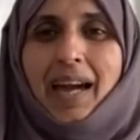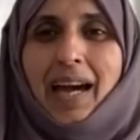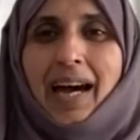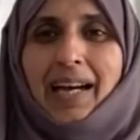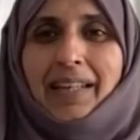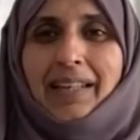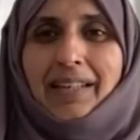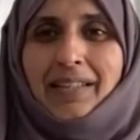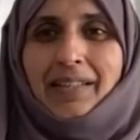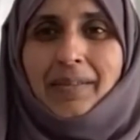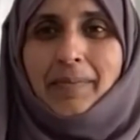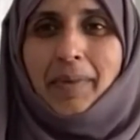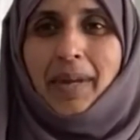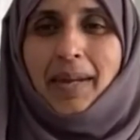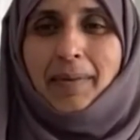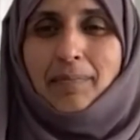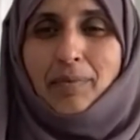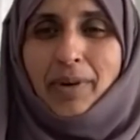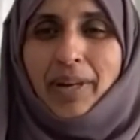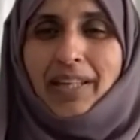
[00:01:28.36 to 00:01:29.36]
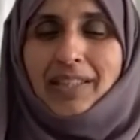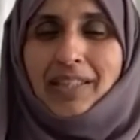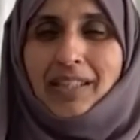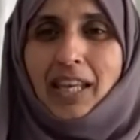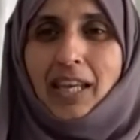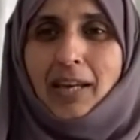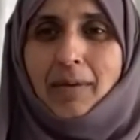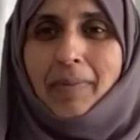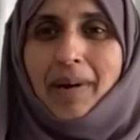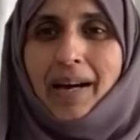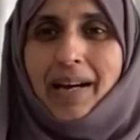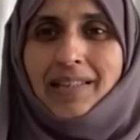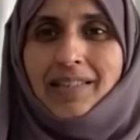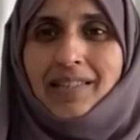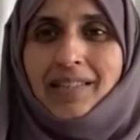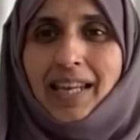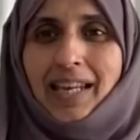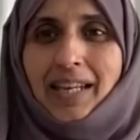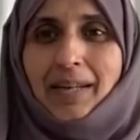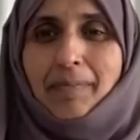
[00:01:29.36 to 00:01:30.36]
and embracing him as
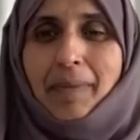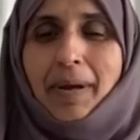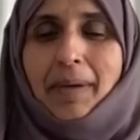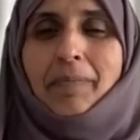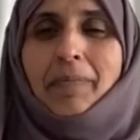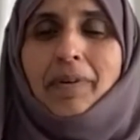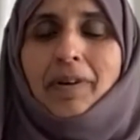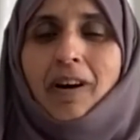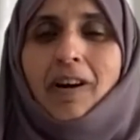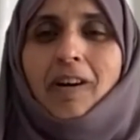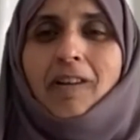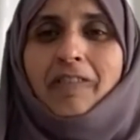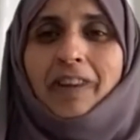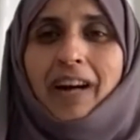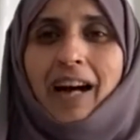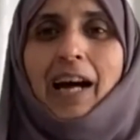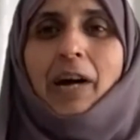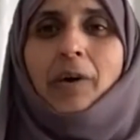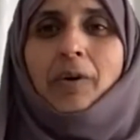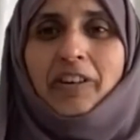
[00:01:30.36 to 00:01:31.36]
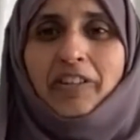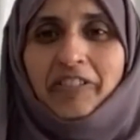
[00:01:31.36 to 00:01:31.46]
a member of our